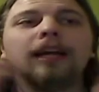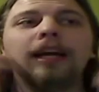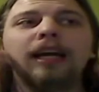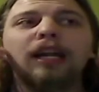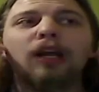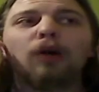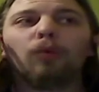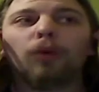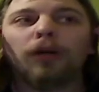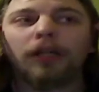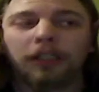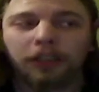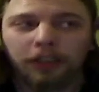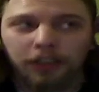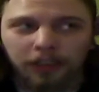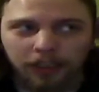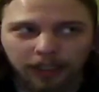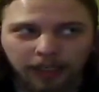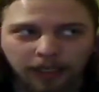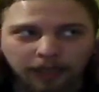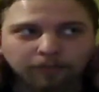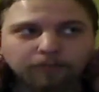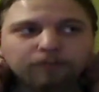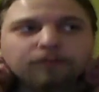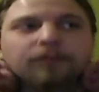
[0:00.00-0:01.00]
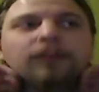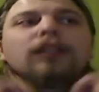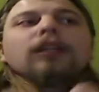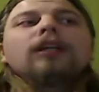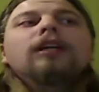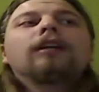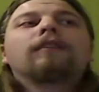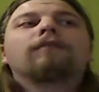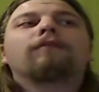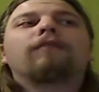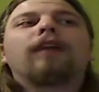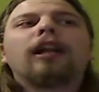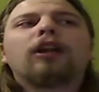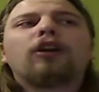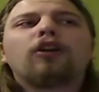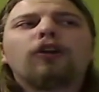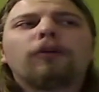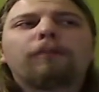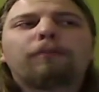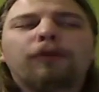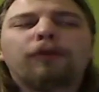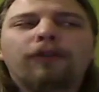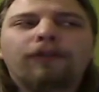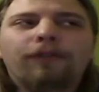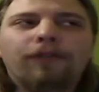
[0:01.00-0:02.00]
Anyways, about
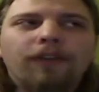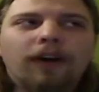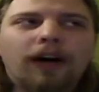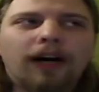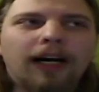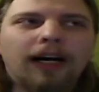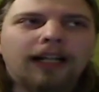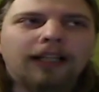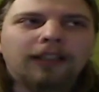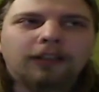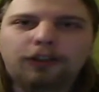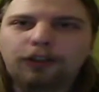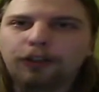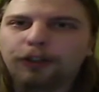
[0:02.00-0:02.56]
your profile